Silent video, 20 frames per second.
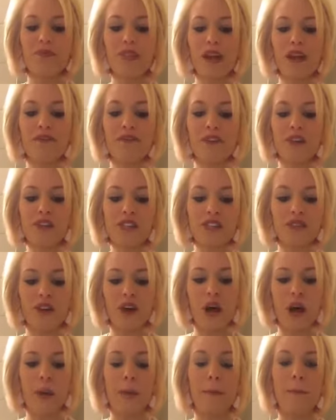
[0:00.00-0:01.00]
first of
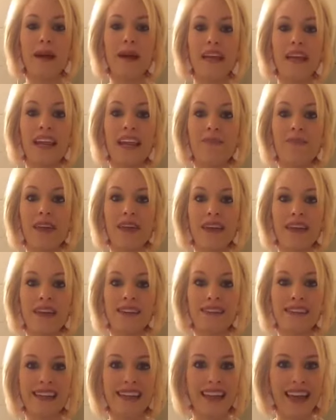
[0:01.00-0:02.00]
all, my name is
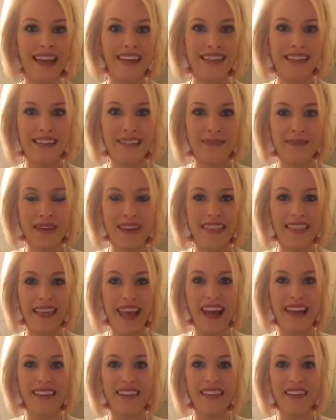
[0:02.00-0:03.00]
Kasie Smith.
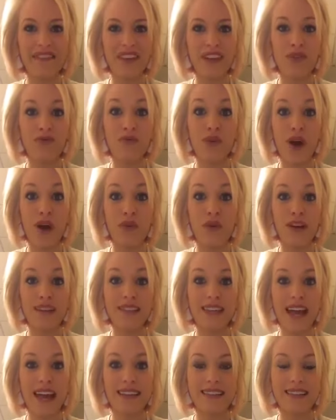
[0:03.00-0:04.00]
I live in Rockwall,
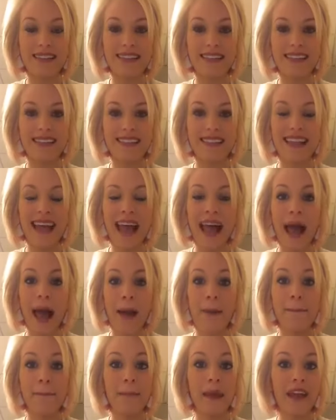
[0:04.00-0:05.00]
Texas.
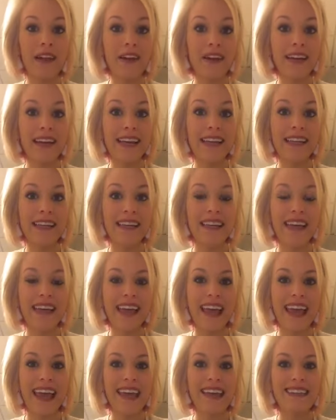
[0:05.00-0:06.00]
I'm married,
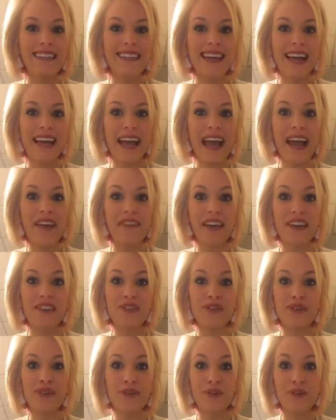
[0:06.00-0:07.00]
and I have a
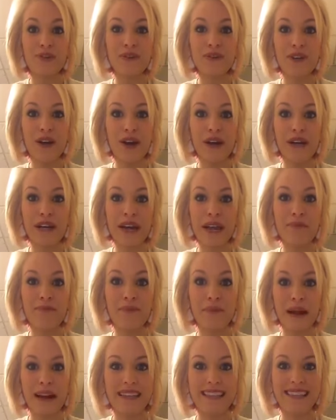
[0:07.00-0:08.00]
2-year-old daughter named
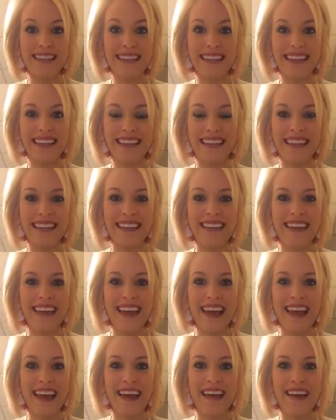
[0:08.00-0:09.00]
Breslin.
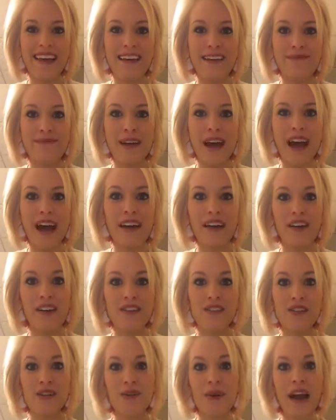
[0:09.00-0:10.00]
I
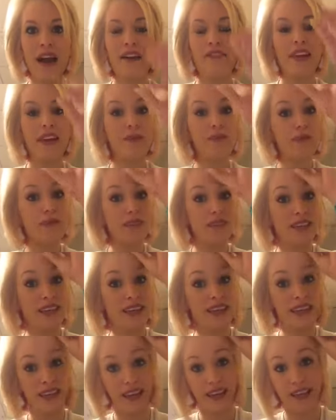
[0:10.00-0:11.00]
also have a
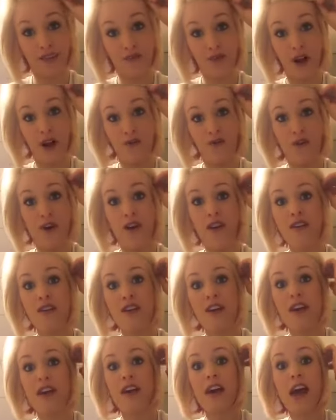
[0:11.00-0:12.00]
boutique in Rockwall
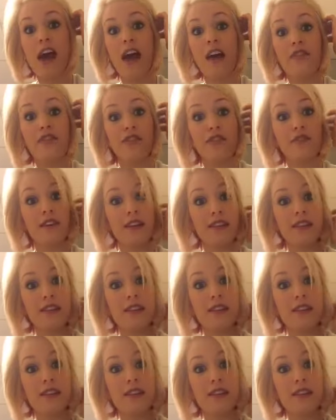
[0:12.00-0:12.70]
at the Rustic